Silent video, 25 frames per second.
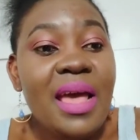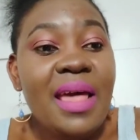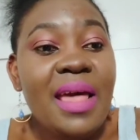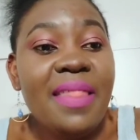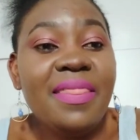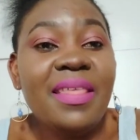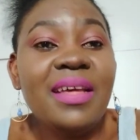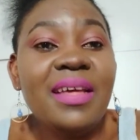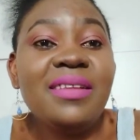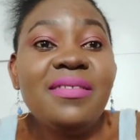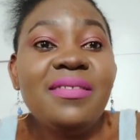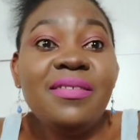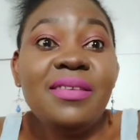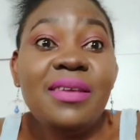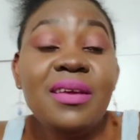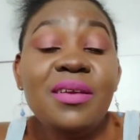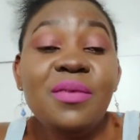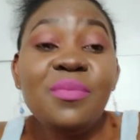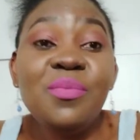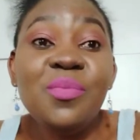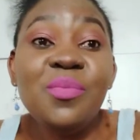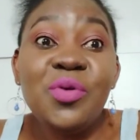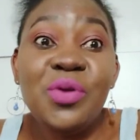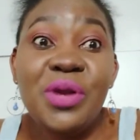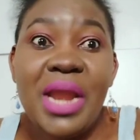that
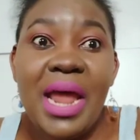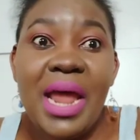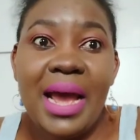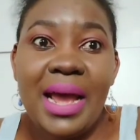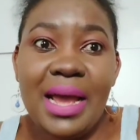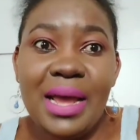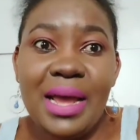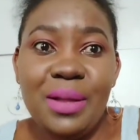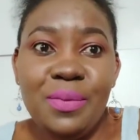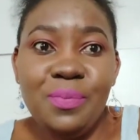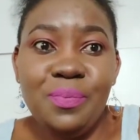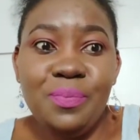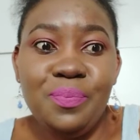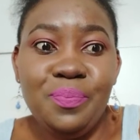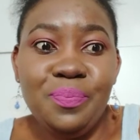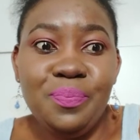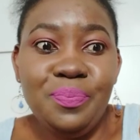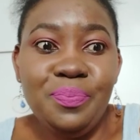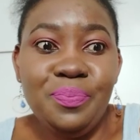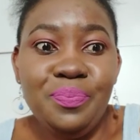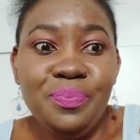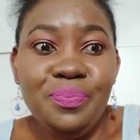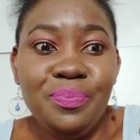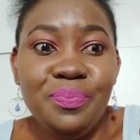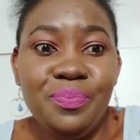turn more darker,
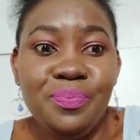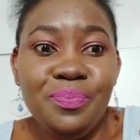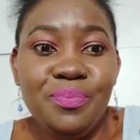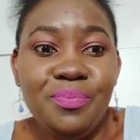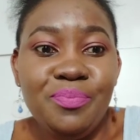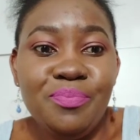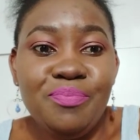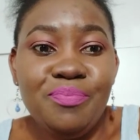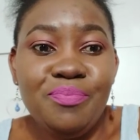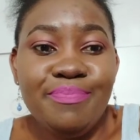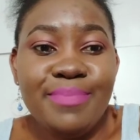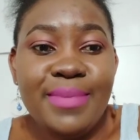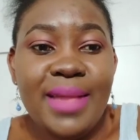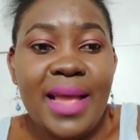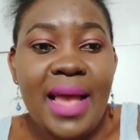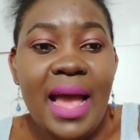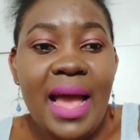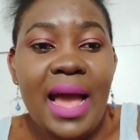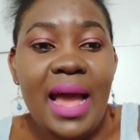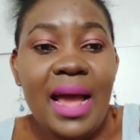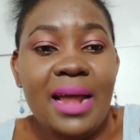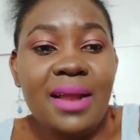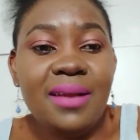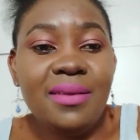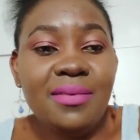
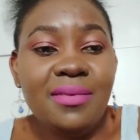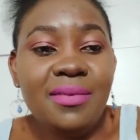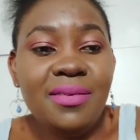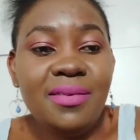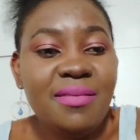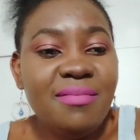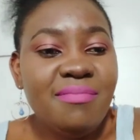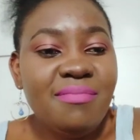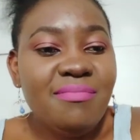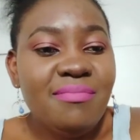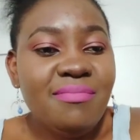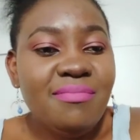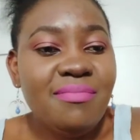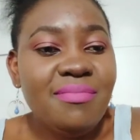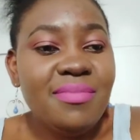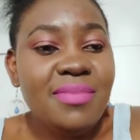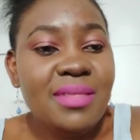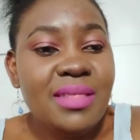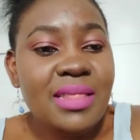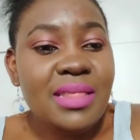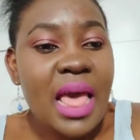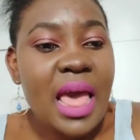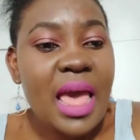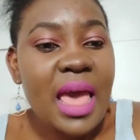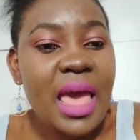and
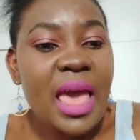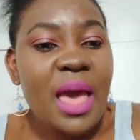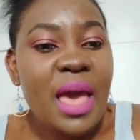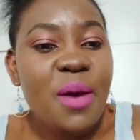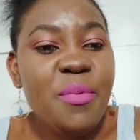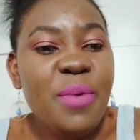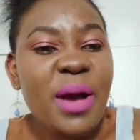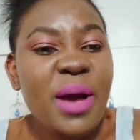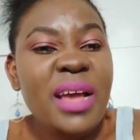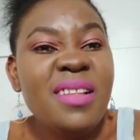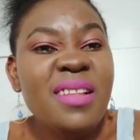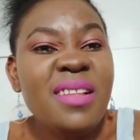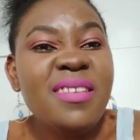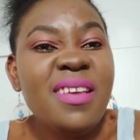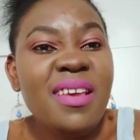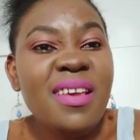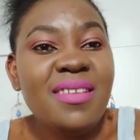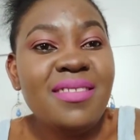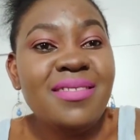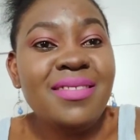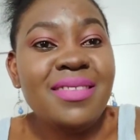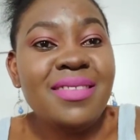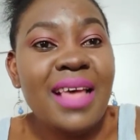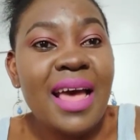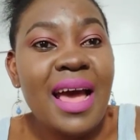the white
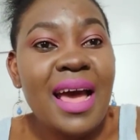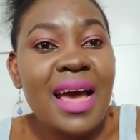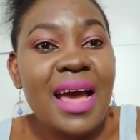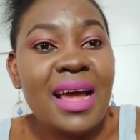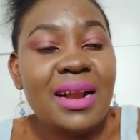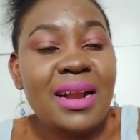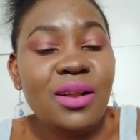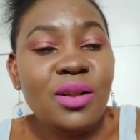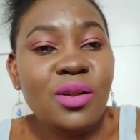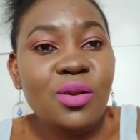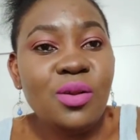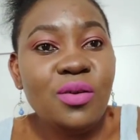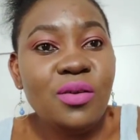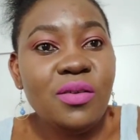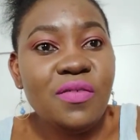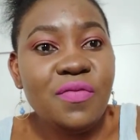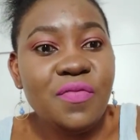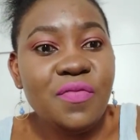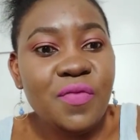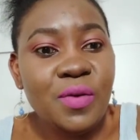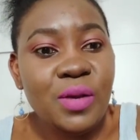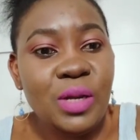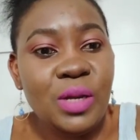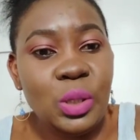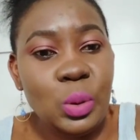hands are clogged
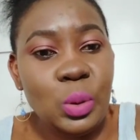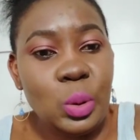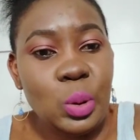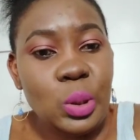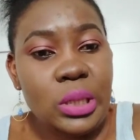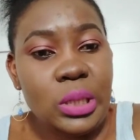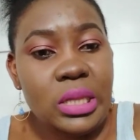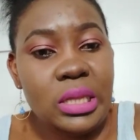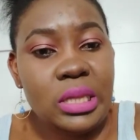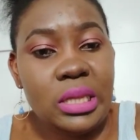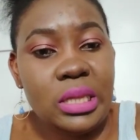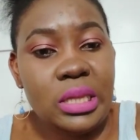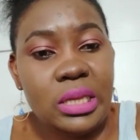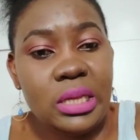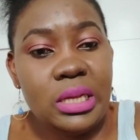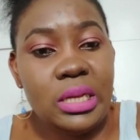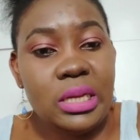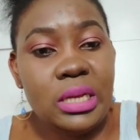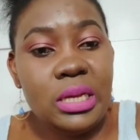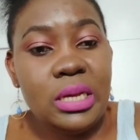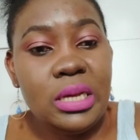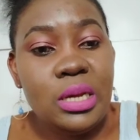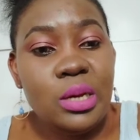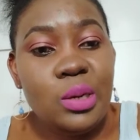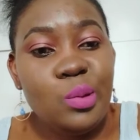follicles,
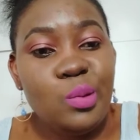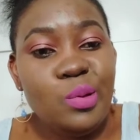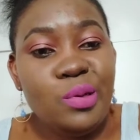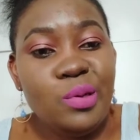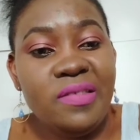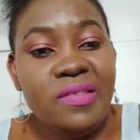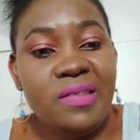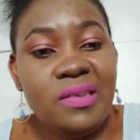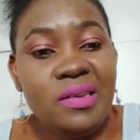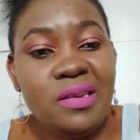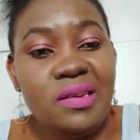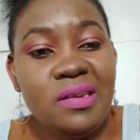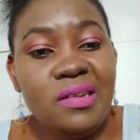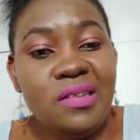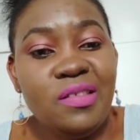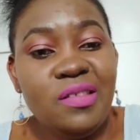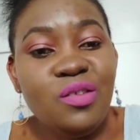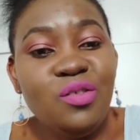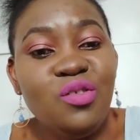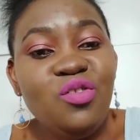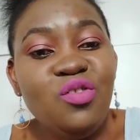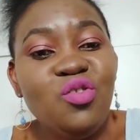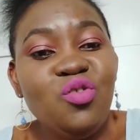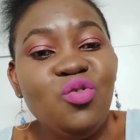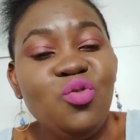which can
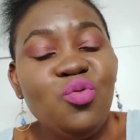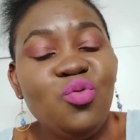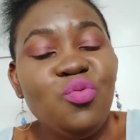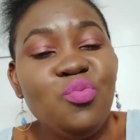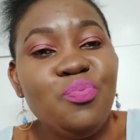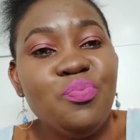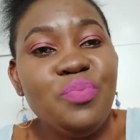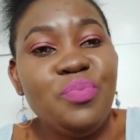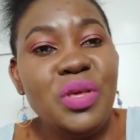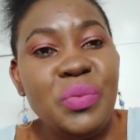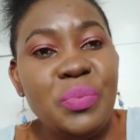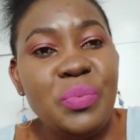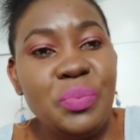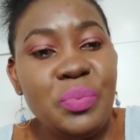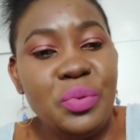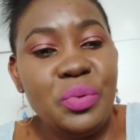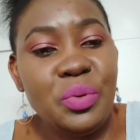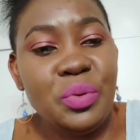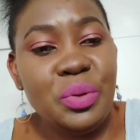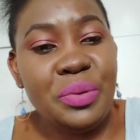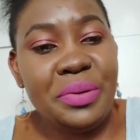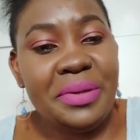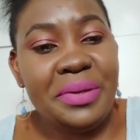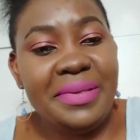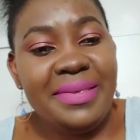result to
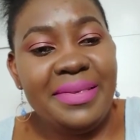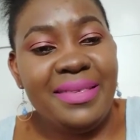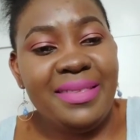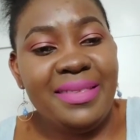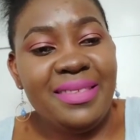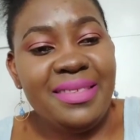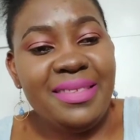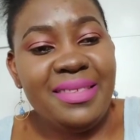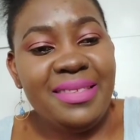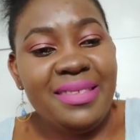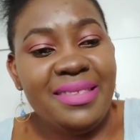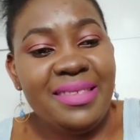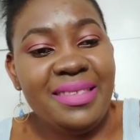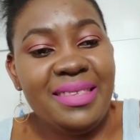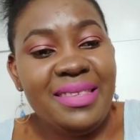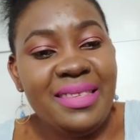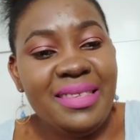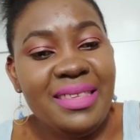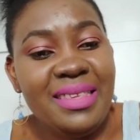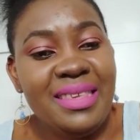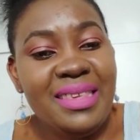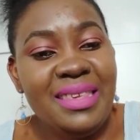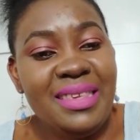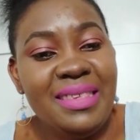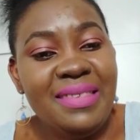pimples,
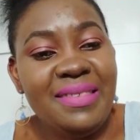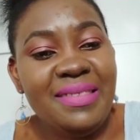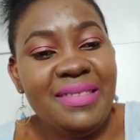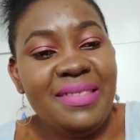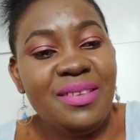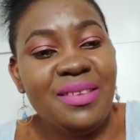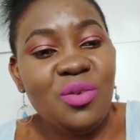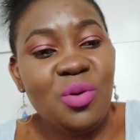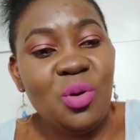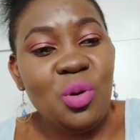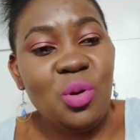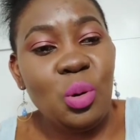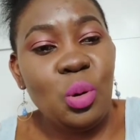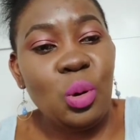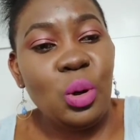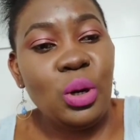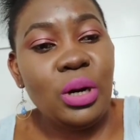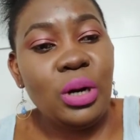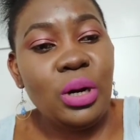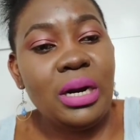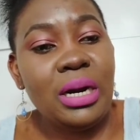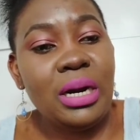cysts, or